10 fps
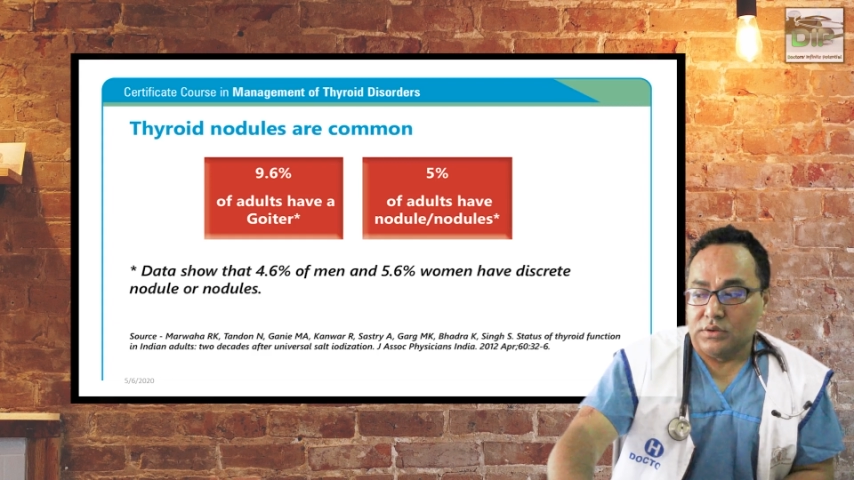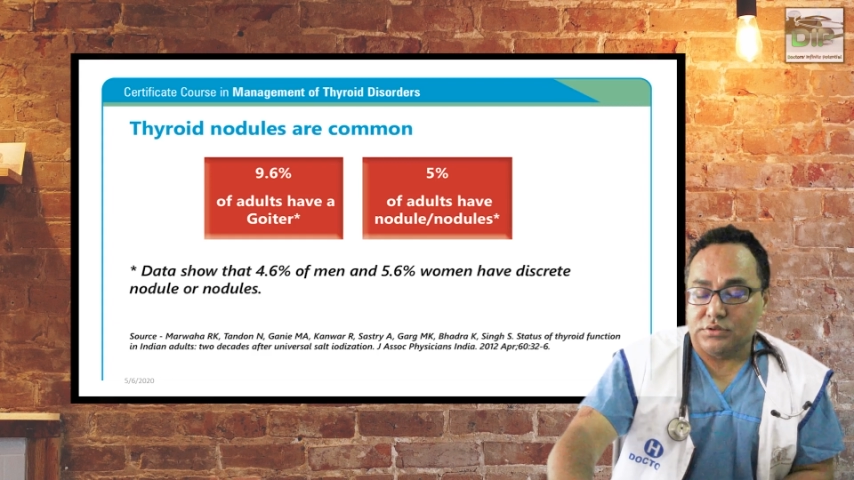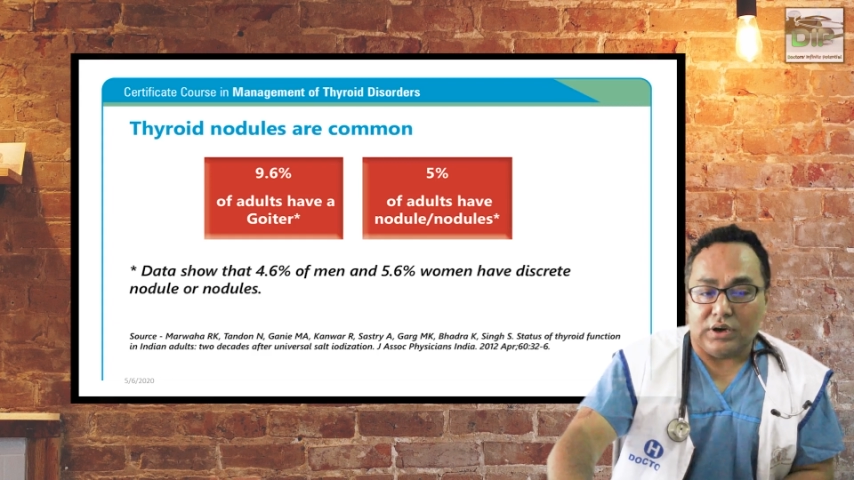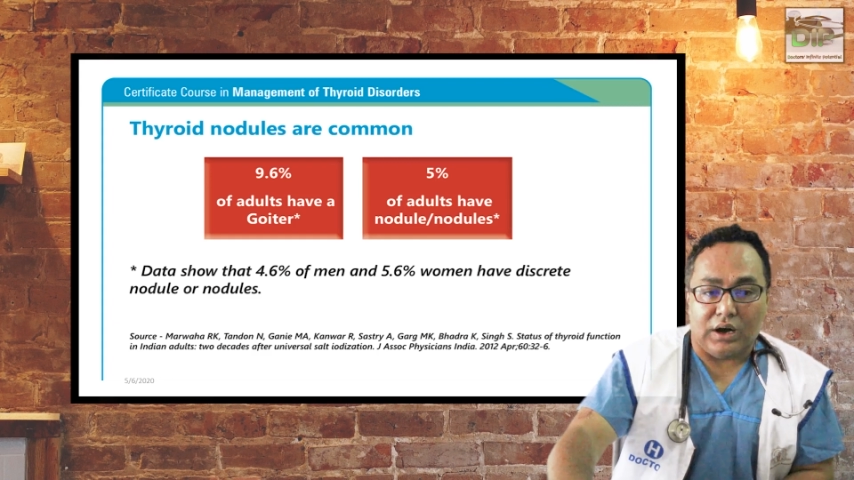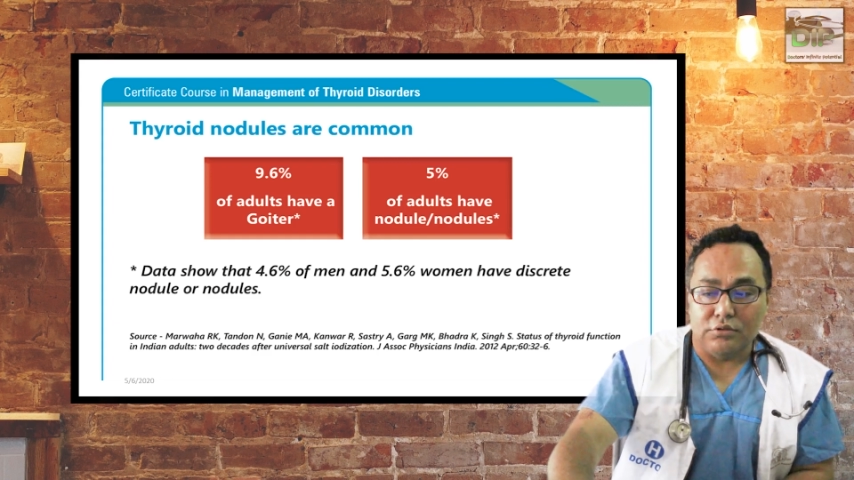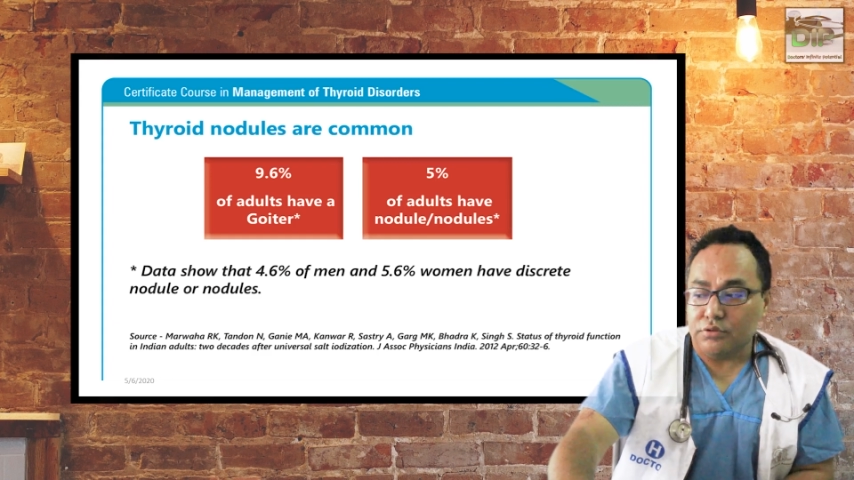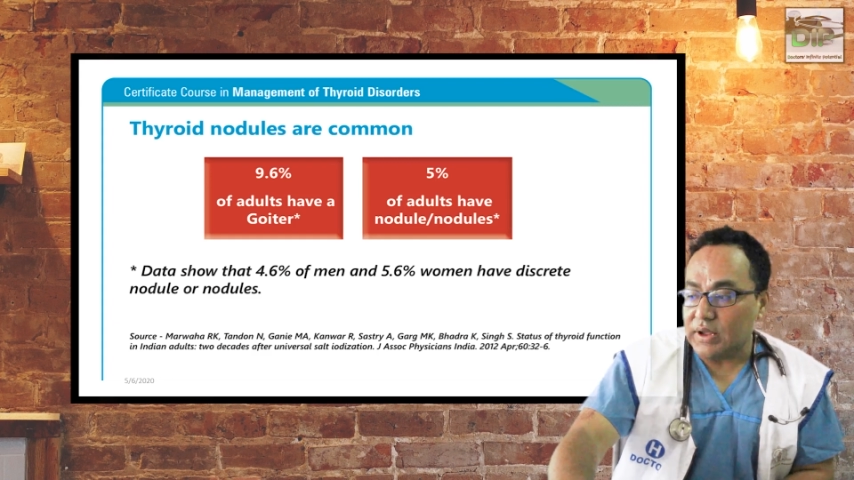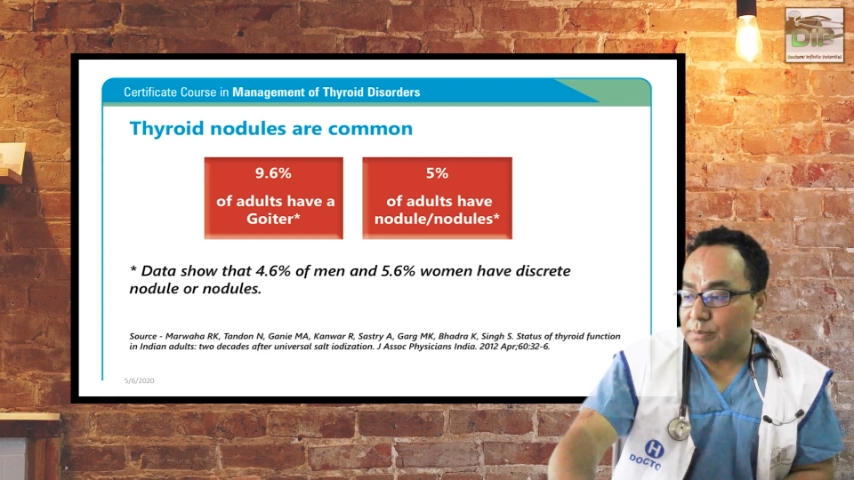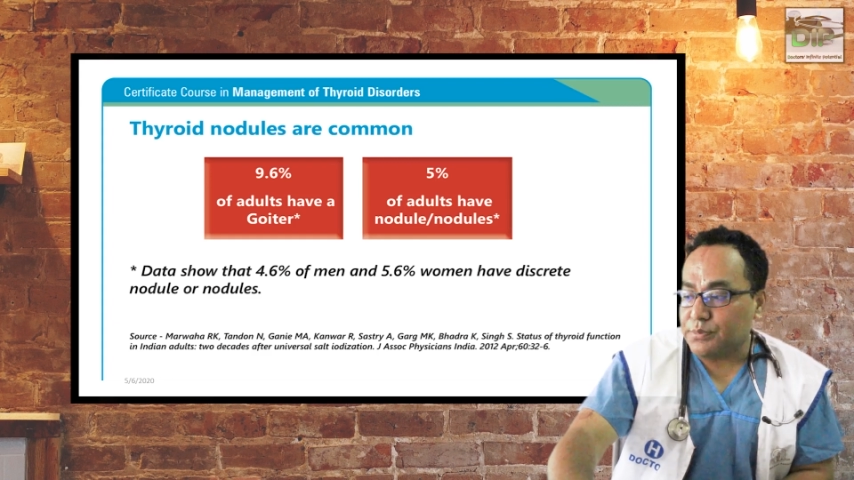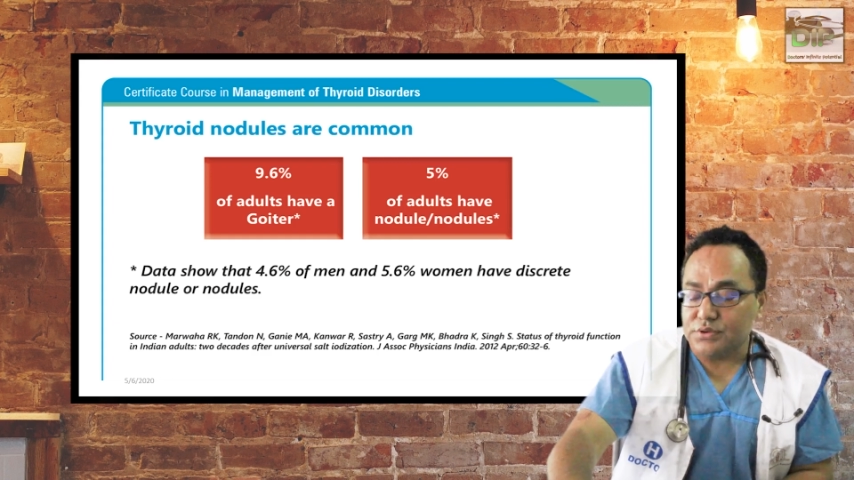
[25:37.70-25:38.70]
So how to
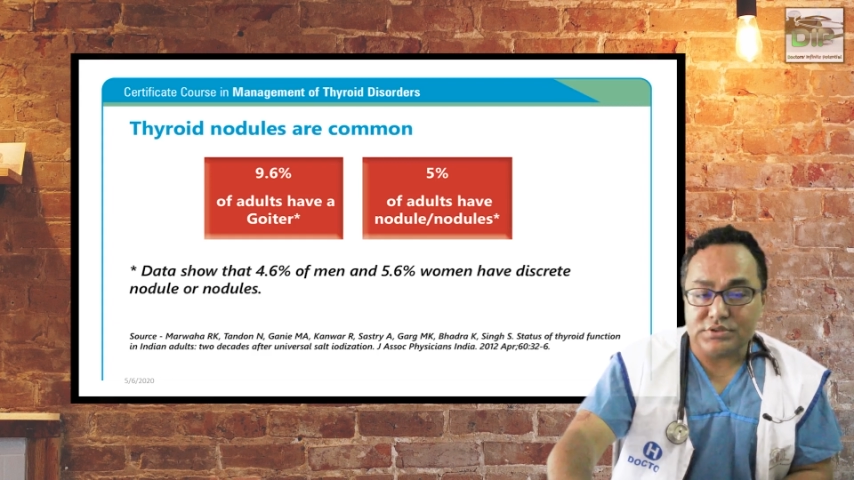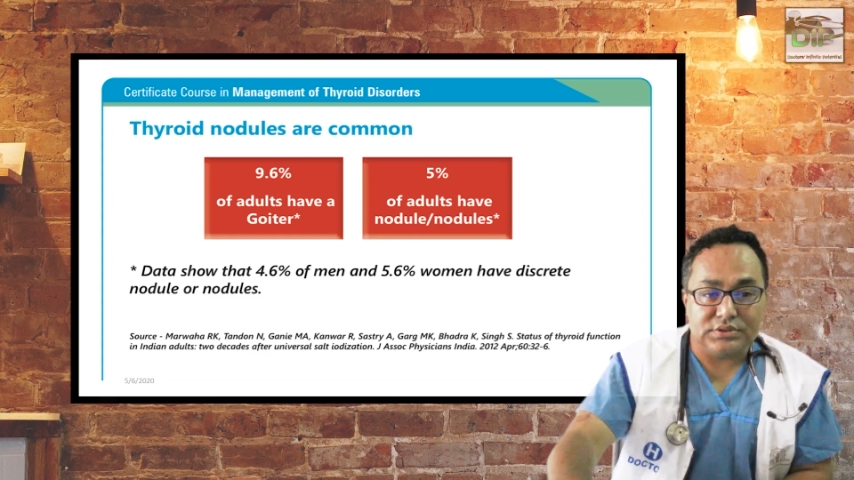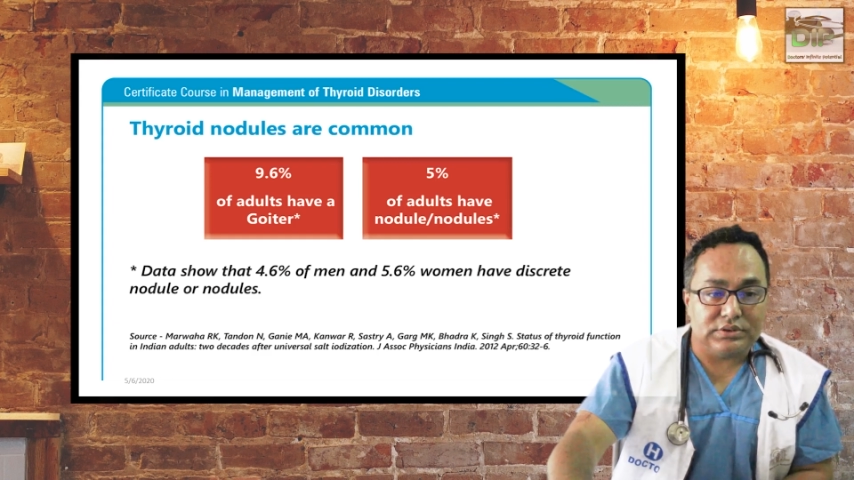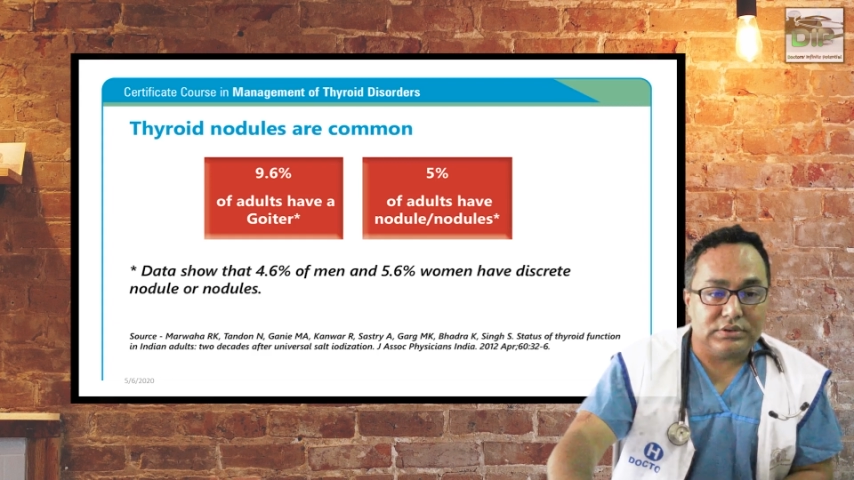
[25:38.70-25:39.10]
approach